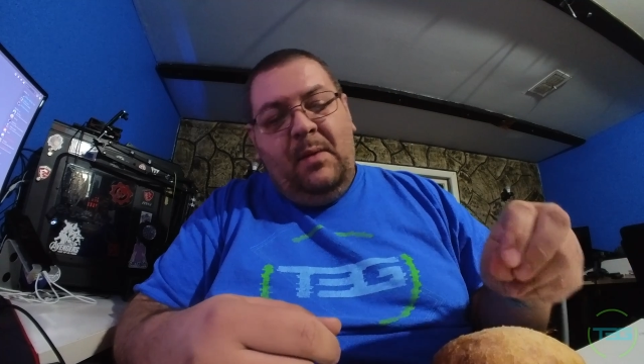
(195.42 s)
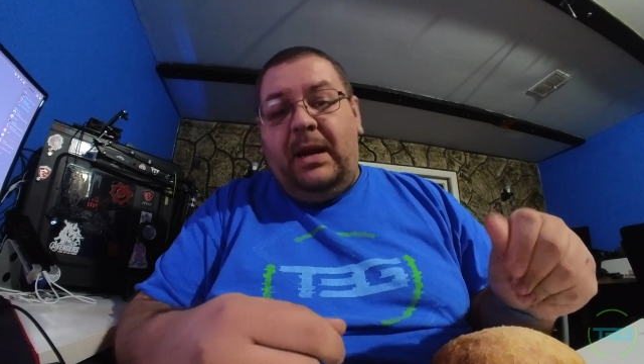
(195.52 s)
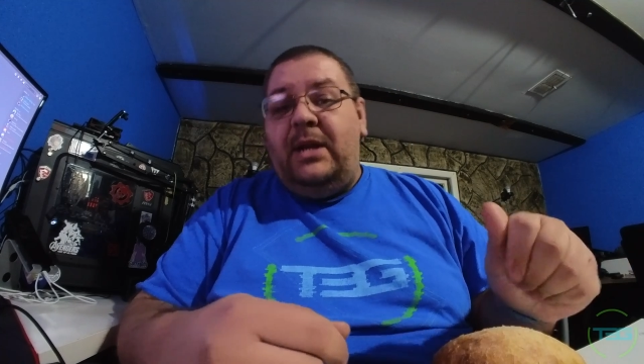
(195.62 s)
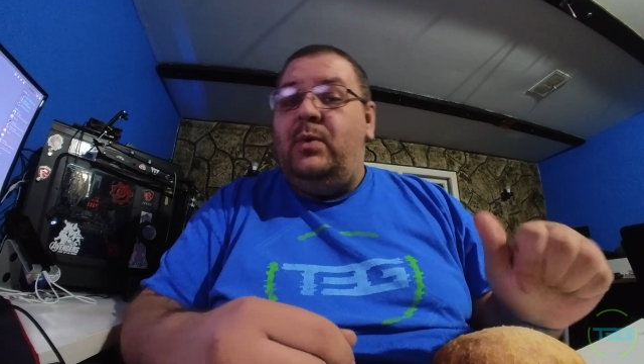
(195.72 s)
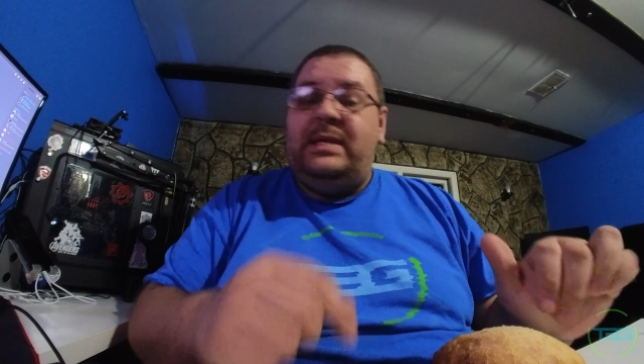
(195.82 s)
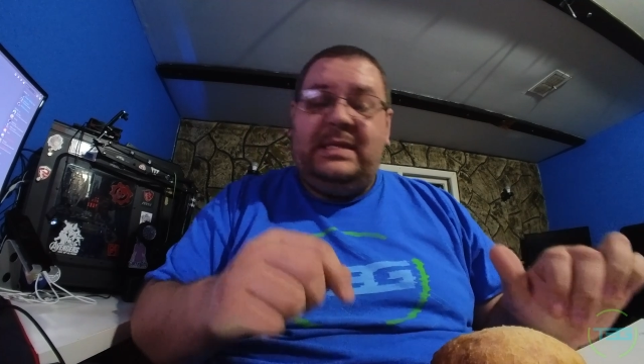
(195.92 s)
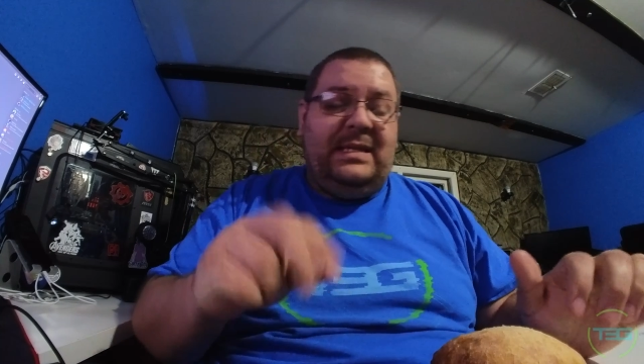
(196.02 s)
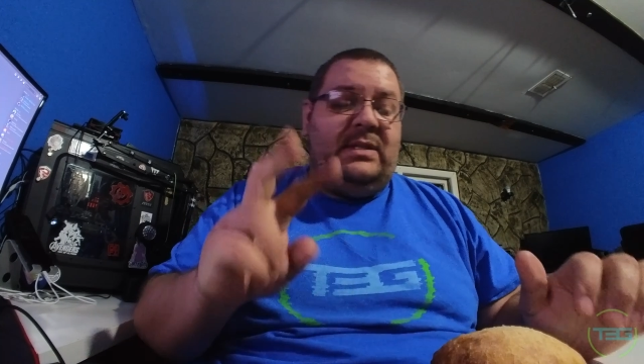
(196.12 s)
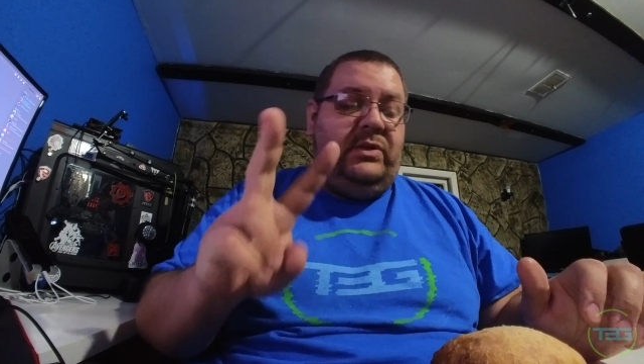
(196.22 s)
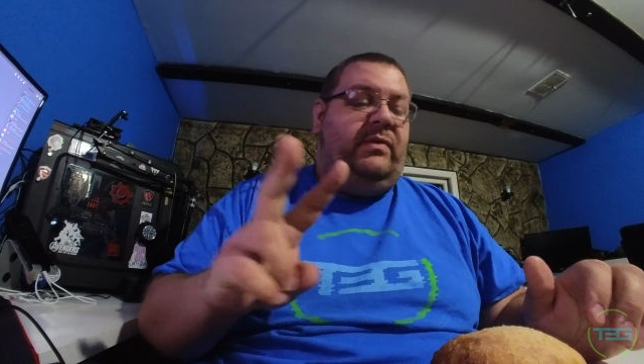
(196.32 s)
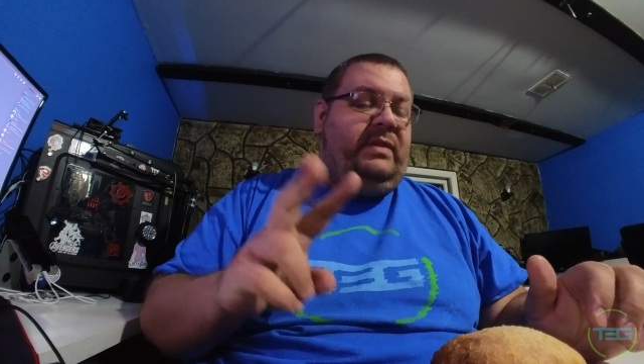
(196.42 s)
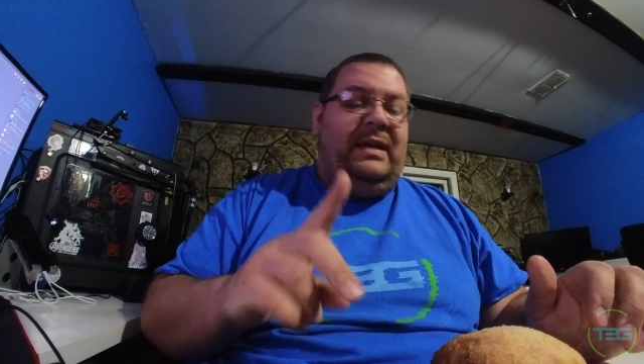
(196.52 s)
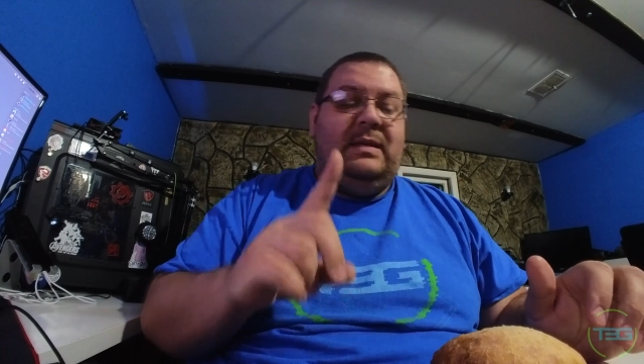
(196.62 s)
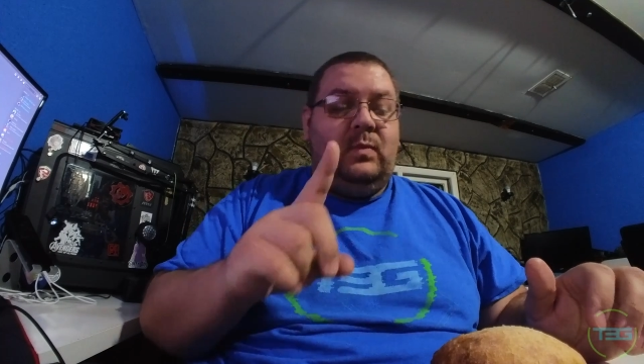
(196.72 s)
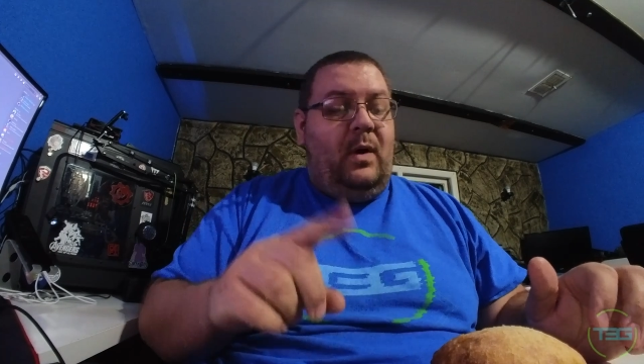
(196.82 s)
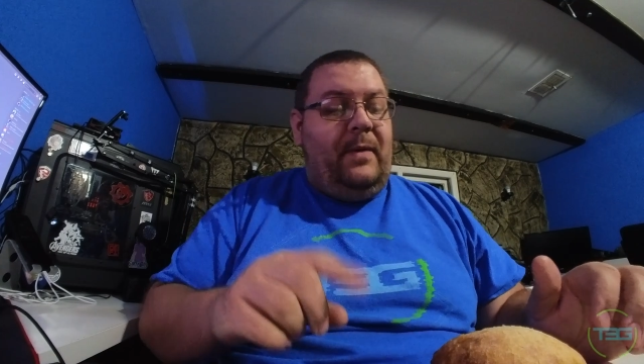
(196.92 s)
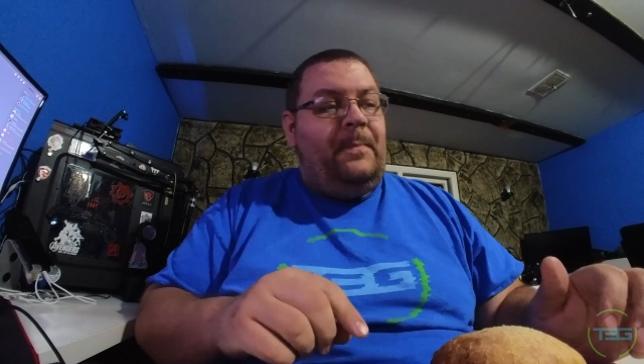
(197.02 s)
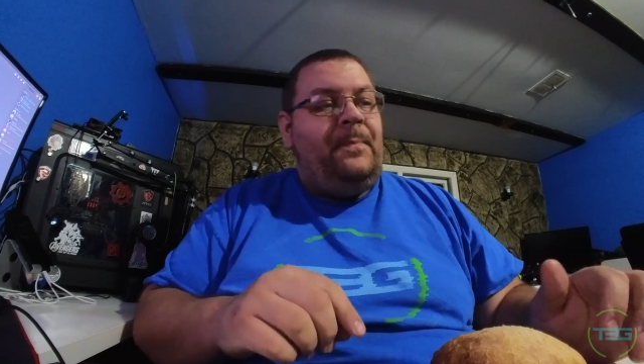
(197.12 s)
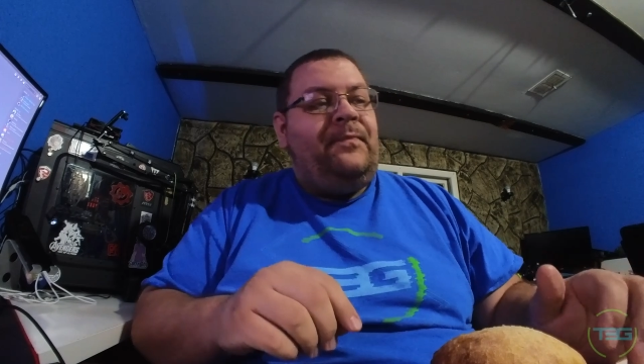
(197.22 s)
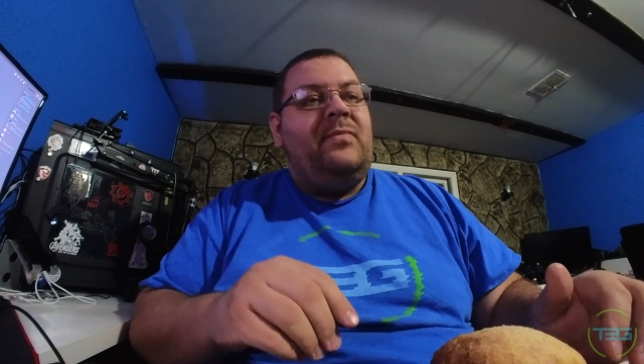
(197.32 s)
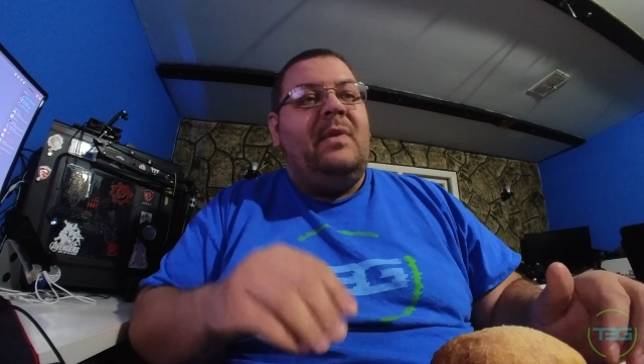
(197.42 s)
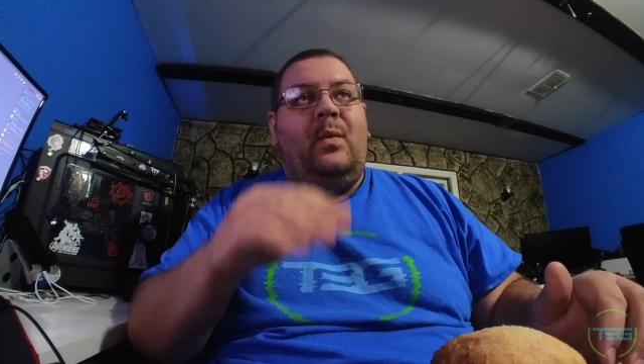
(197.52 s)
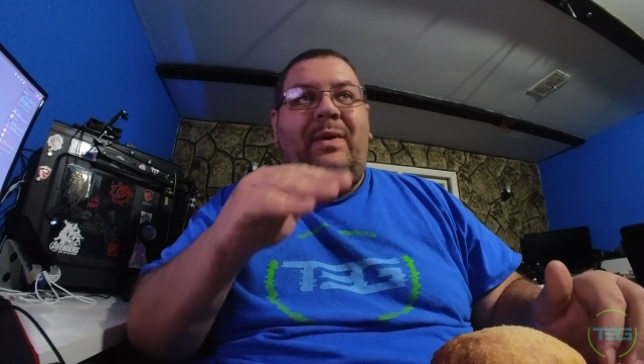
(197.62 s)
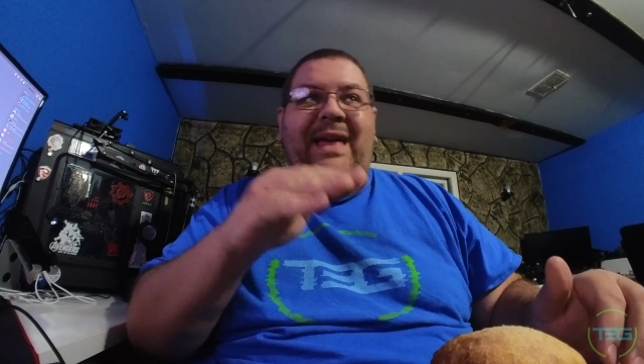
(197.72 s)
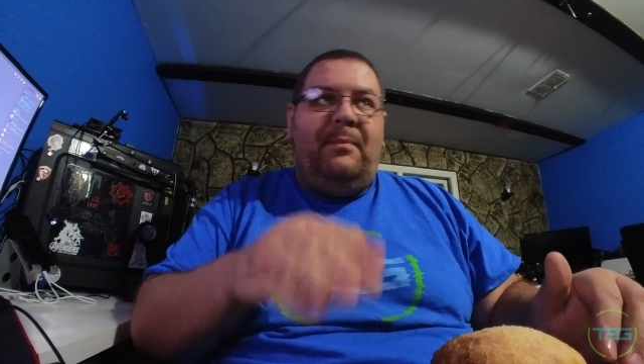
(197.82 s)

But I do want to say two things. One, when